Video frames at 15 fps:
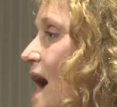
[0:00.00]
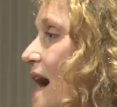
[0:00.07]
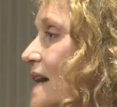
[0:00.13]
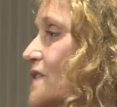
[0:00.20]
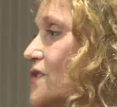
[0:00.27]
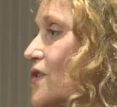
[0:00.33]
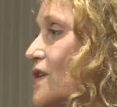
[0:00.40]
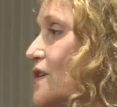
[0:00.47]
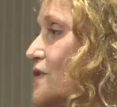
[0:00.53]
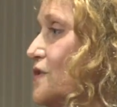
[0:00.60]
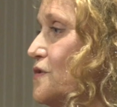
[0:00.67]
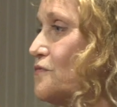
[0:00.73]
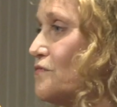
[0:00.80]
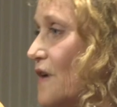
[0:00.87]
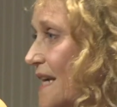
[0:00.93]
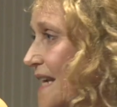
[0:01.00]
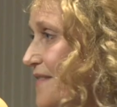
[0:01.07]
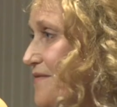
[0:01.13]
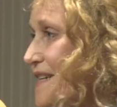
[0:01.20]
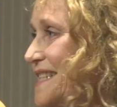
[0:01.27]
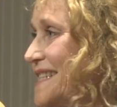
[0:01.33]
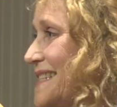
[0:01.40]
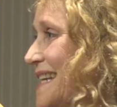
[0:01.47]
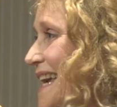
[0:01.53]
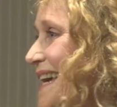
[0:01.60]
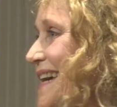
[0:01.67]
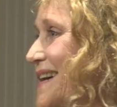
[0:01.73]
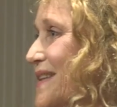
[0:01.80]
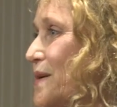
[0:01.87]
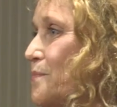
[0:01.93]
I started to run every
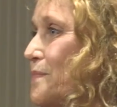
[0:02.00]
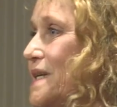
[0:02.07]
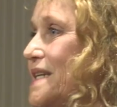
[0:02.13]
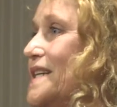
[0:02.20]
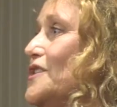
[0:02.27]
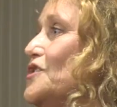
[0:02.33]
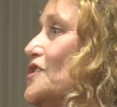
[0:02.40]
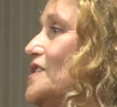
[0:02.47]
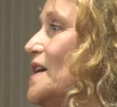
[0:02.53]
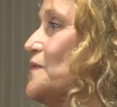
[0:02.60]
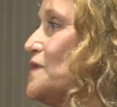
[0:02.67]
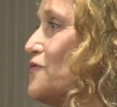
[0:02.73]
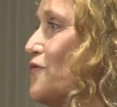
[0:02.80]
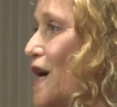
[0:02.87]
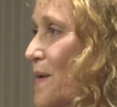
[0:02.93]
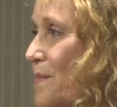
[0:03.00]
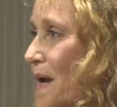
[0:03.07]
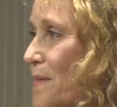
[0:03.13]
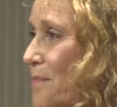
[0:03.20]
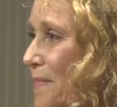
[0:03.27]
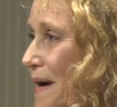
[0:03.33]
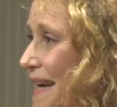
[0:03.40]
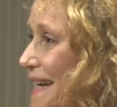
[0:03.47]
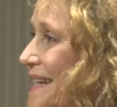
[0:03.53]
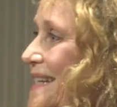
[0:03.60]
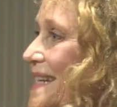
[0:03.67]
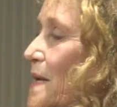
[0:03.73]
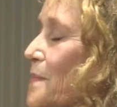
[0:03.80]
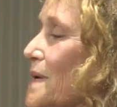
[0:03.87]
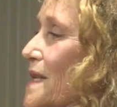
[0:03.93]
day on the beach and I was riding my bike
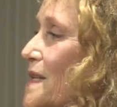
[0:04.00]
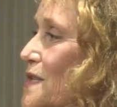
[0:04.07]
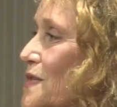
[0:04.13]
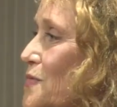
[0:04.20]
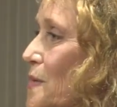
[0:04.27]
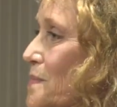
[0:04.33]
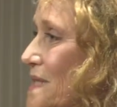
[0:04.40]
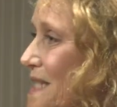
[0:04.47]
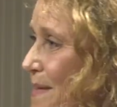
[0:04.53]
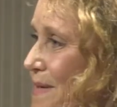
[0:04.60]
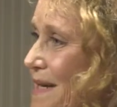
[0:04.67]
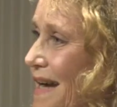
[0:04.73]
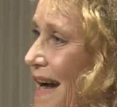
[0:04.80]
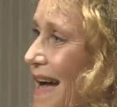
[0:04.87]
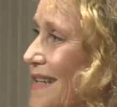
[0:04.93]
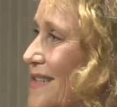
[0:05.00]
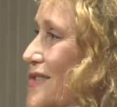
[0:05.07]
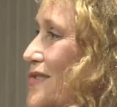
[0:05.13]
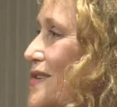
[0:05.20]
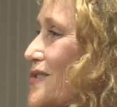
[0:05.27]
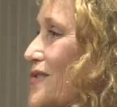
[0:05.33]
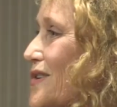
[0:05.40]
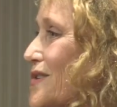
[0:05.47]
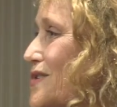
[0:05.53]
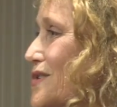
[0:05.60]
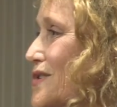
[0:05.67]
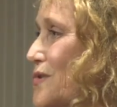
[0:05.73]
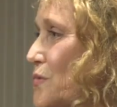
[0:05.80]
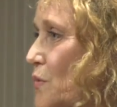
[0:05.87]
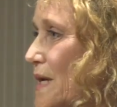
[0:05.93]
and I had been in the swim team in college, so I started to
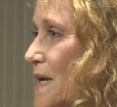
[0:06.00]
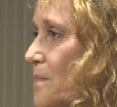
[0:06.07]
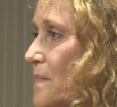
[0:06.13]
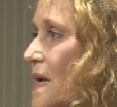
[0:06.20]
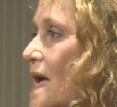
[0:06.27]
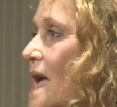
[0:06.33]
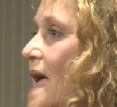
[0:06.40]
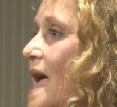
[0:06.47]
swim.